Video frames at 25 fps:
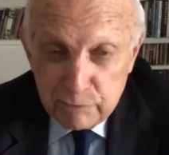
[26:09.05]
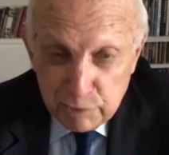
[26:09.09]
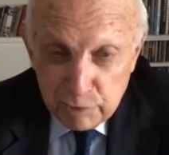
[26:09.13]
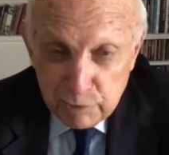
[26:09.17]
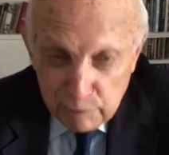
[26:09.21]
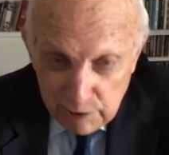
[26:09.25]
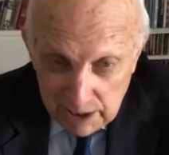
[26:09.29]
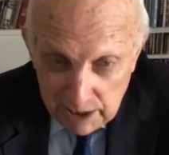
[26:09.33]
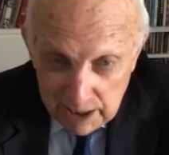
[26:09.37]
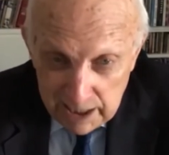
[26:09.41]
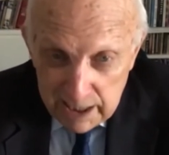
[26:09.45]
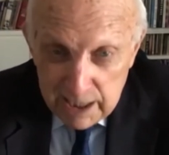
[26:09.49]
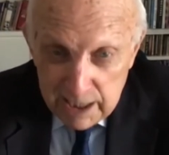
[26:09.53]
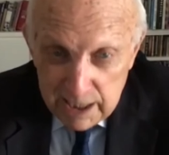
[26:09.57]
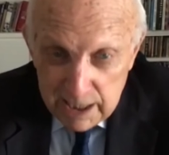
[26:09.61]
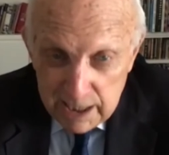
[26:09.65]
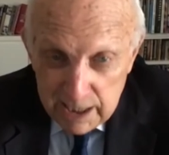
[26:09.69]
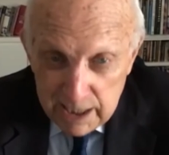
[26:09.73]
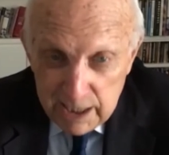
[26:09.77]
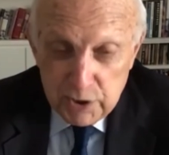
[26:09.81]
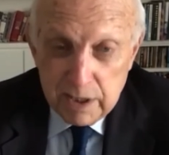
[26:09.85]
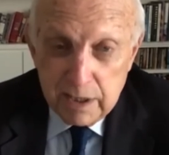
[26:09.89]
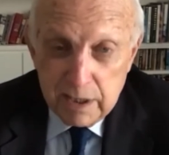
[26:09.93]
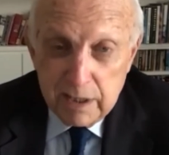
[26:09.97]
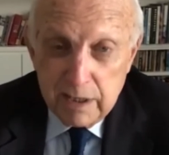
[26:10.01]
to
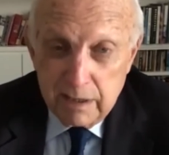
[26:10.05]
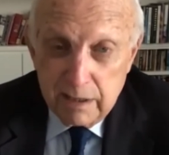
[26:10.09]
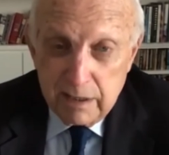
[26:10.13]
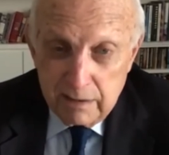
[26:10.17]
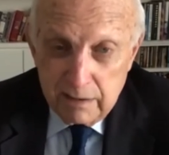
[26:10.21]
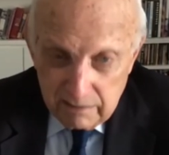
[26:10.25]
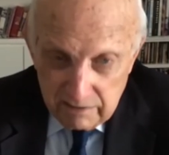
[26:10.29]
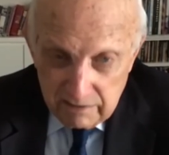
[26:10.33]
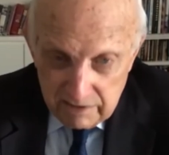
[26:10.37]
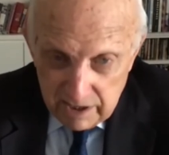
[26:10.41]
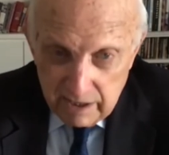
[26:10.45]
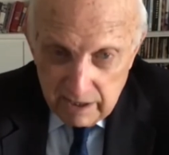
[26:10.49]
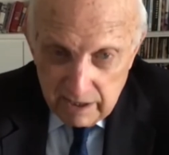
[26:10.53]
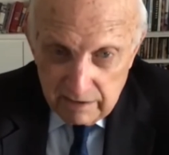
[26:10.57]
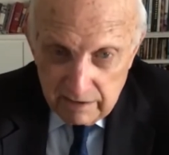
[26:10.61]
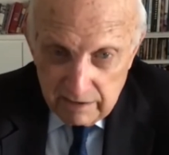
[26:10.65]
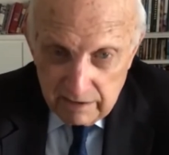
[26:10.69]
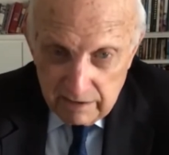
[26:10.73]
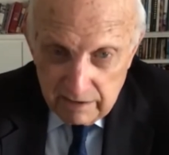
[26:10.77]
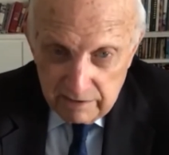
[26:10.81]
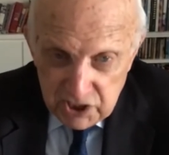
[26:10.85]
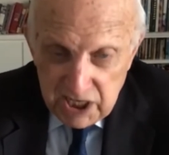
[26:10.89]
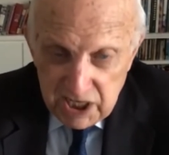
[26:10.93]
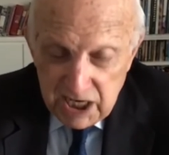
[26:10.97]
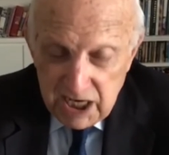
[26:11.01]
lead
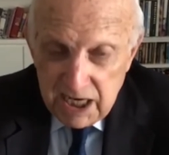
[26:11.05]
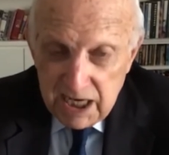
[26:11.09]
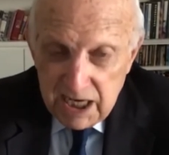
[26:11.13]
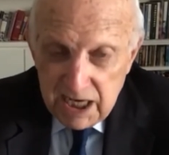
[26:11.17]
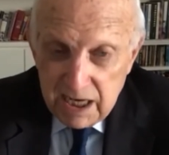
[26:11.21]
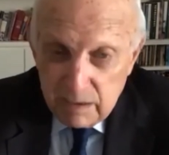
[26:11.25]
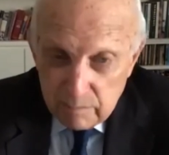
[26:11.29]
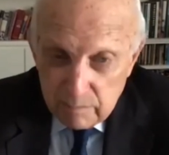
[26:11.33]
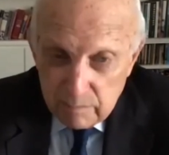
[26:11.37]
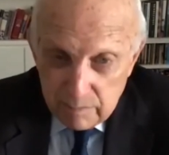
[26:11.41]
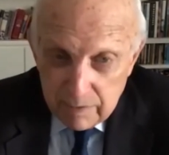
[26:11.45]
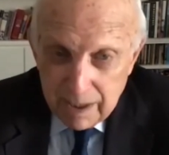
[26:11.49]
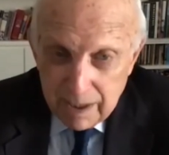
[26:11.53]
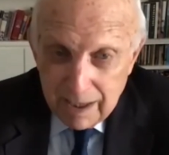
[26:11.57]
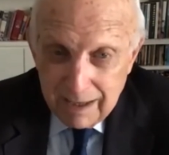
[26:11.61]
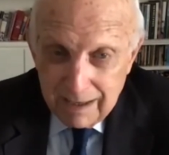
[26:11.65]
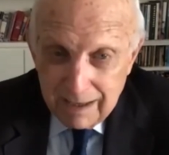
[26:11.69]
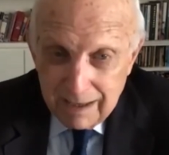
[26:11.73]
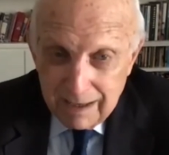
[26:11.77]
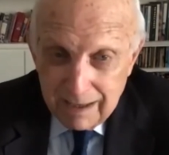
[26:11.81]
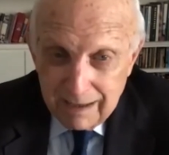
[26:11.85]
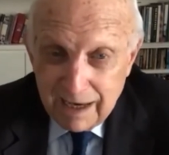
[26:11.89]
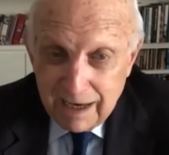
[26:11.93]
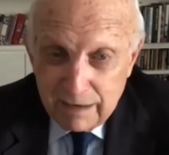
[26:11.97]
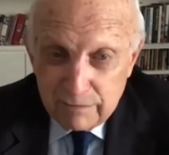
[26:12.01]
the team
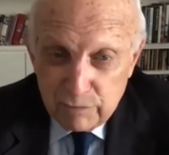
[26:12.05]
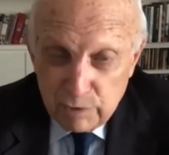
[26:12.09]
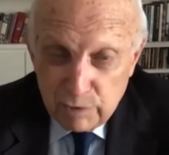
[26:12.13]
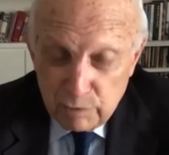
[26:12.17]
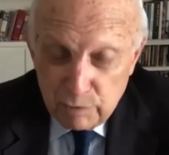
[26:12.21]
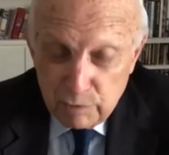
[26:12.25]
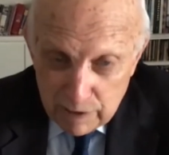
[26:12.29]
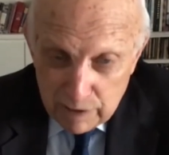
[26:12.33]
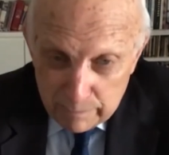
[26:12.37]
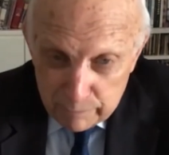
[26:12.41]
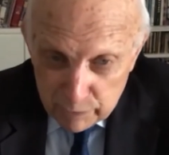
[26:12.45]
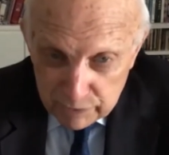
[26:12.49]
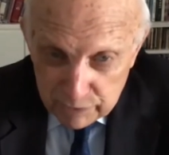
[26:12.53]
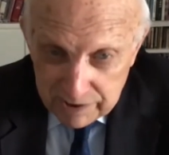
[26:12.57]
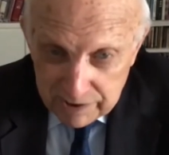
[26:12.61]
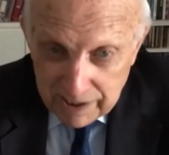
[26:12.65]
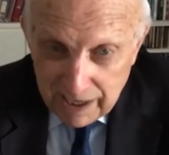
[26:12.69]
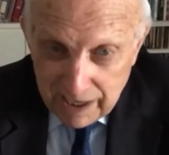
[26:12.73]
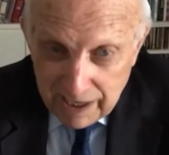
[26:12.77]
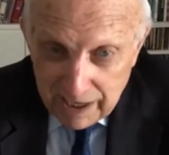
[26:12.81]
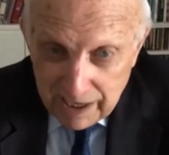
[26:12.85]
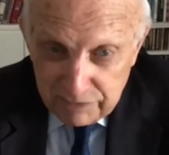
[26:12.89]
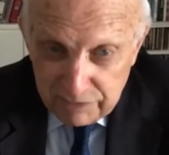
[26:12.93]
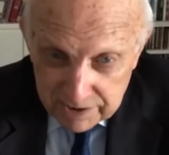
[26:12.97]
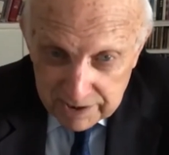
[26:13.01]
that would
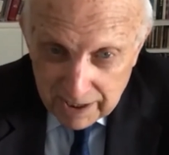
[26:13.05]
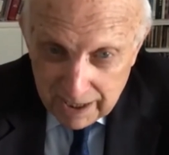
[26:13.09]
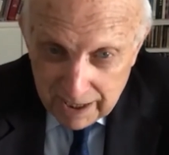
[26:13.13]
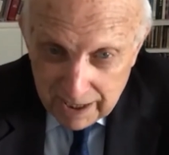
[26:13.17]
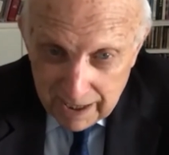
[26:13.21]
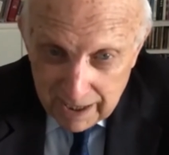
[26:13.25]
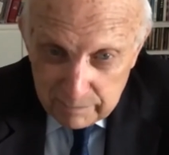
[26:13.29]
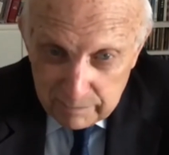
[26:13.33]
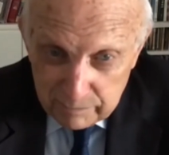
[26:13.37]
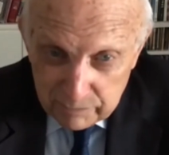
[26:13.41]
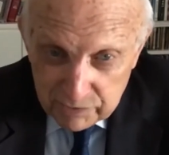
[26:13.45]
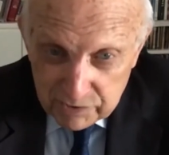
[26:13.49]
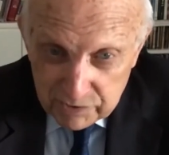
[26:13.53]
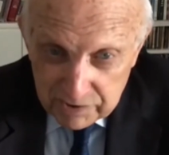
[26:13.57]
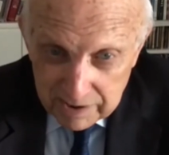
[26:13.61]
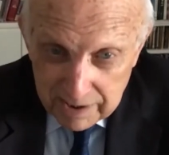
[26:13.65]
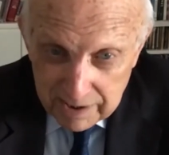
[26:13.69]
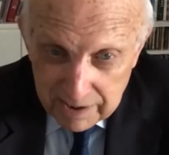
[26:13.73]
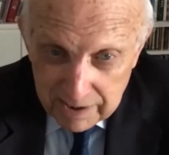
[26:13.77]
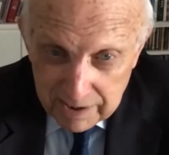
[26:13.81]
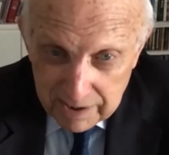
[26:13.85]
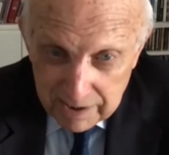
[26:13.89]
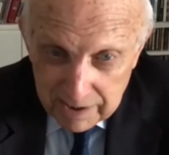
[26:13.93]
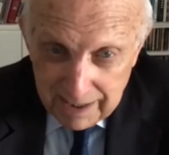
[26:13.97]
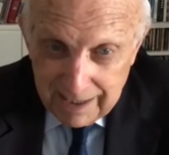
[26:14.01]
represent the
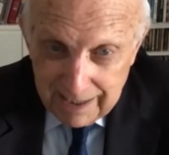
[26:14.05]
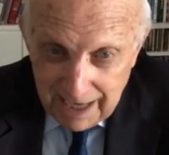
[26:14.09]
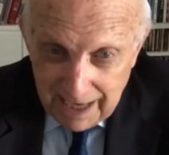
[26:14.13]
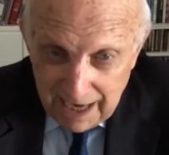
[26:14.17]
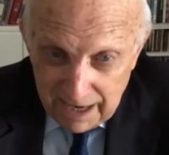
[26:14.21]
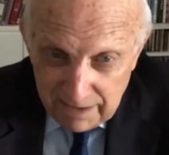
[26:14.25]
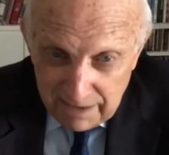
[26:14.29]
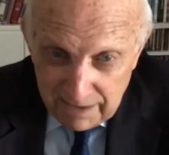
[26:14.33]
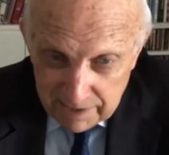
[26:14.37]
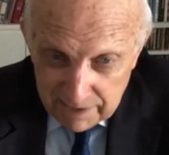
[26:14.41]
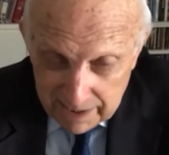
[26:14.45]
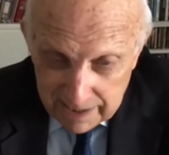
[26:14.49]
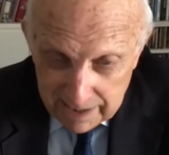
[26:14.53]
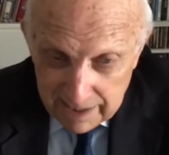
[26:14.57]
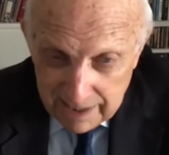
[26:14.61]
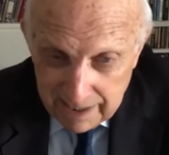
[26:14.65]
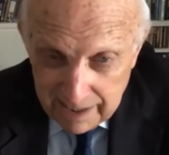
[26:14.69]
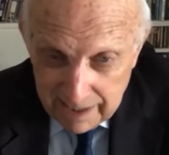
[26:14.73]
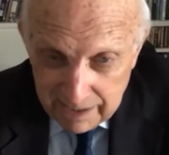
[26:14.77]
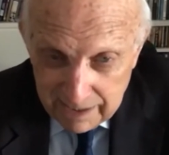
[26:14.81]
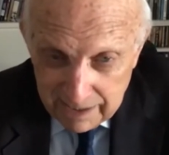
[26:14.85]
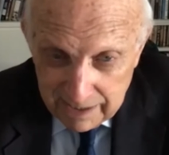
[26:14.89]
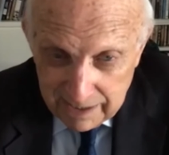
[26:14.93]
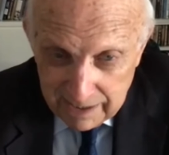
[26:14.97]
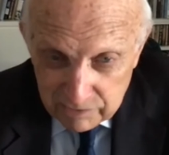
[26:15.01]
Times in the
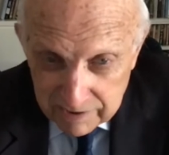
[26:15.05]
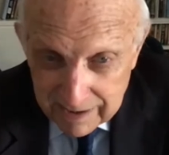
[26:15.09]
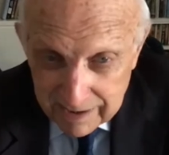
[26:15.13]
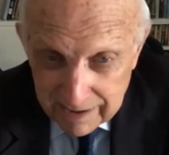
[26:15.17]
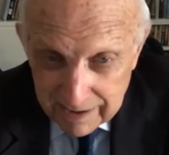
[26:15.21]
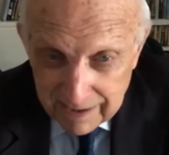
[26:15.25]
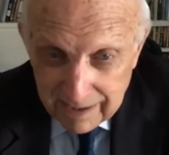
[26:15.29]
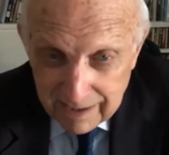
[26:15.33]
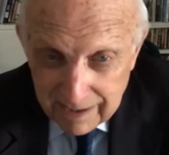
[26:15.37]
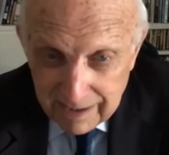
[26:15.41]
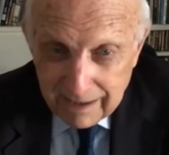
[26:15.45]
case,